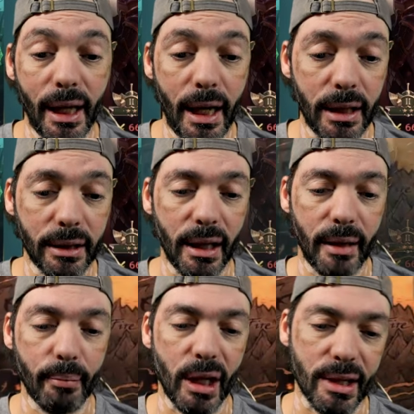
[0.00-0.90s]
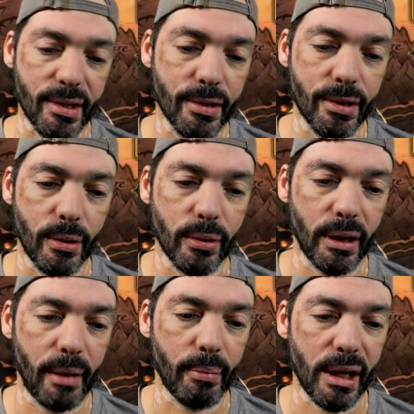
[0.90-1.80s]
And clan bosses. So
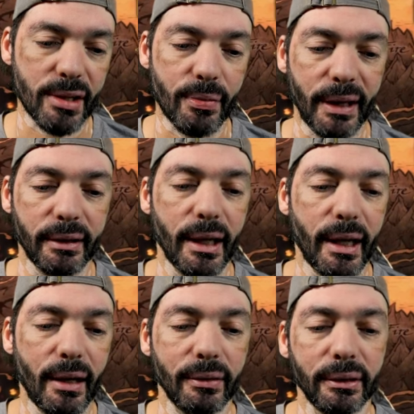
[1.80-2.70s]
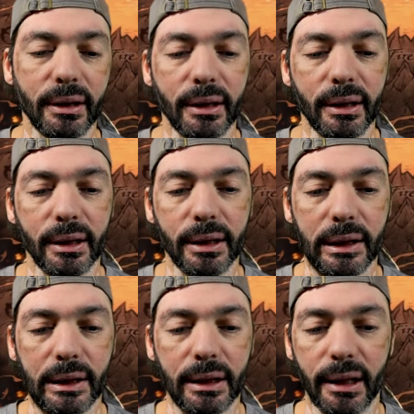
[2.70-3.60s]
clan boss right now,
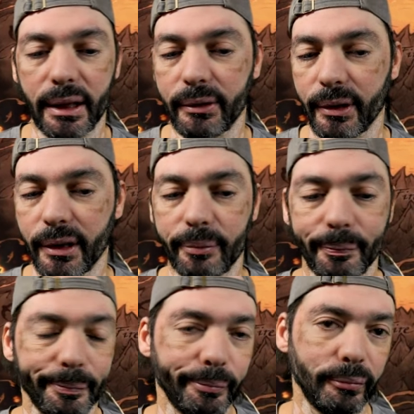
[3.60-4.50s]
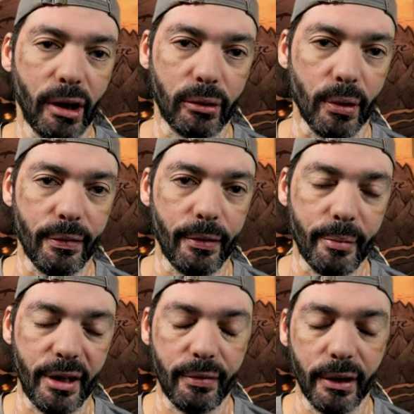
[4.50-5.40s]
Hydra, not worth for
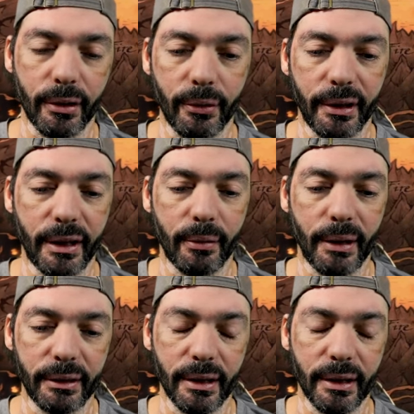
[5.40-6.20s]
me even going there right